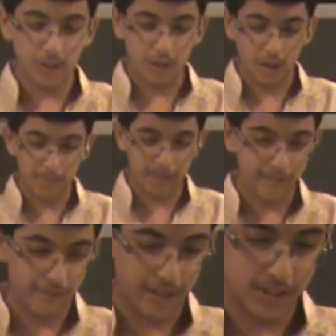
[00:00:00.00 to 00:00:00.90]
to all my
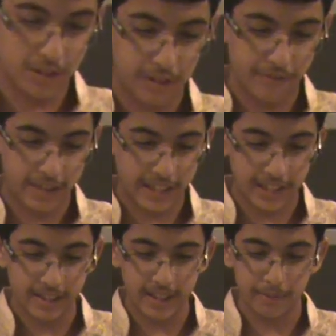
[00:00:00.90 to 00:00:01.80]
friends who have
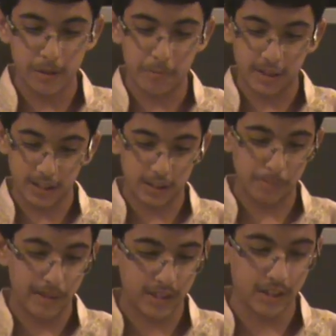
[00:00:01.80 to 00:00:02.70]
taken time to
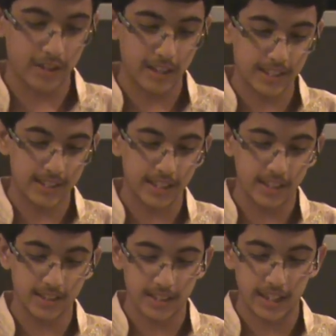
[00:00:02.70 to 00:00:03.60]
participate in today's
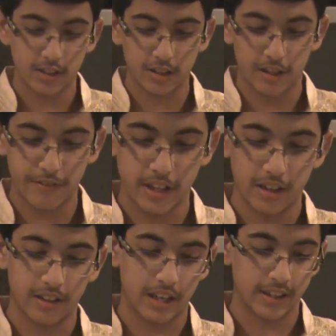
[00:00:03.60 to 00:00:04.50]
Seniors Day to convey our
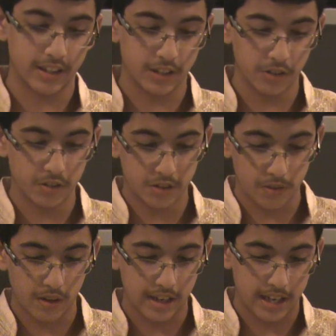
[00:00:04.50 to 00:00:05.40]
gratitude
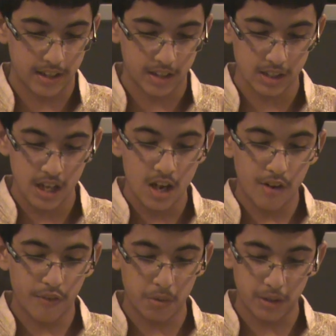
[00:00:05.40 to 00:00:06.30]
to our elders
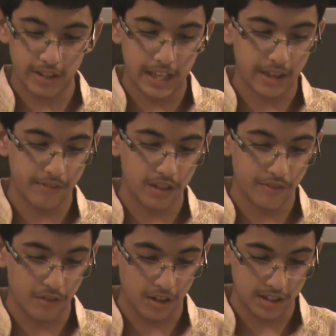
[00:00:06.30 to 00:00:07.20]
for what they have done
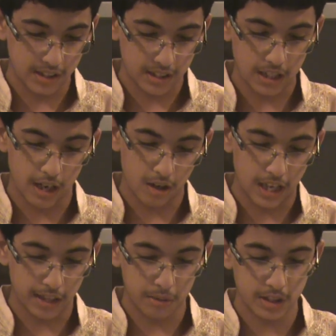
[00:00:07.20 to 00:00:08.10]
for us, our
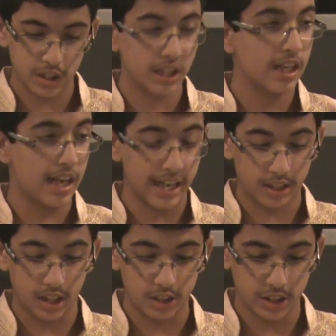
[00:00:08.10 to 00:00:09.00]
language and
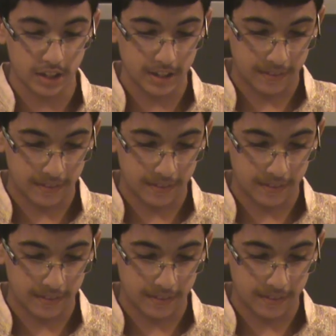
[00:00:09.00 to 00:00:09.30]
culture.